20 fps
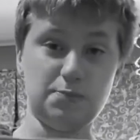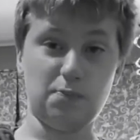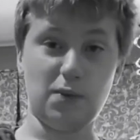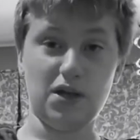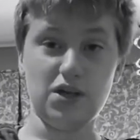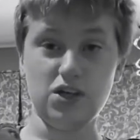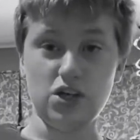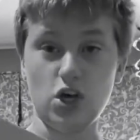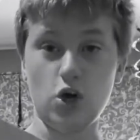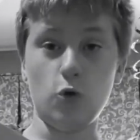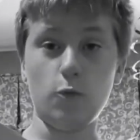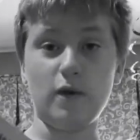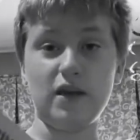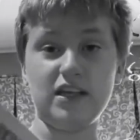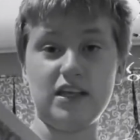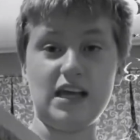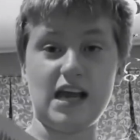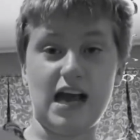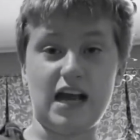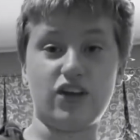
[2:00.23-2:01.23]
but
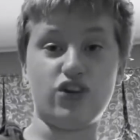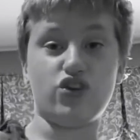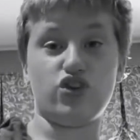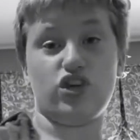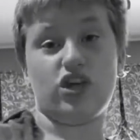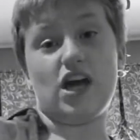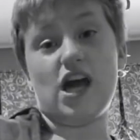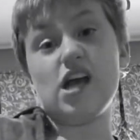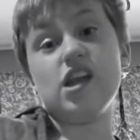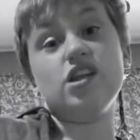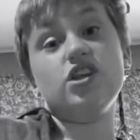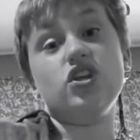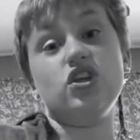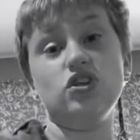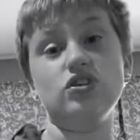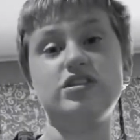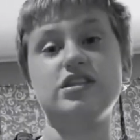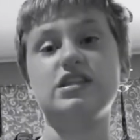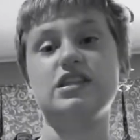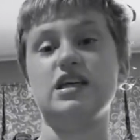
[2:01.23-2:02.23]
nobody actually kind of
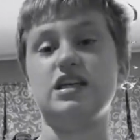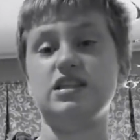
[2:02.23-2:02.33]
uses it.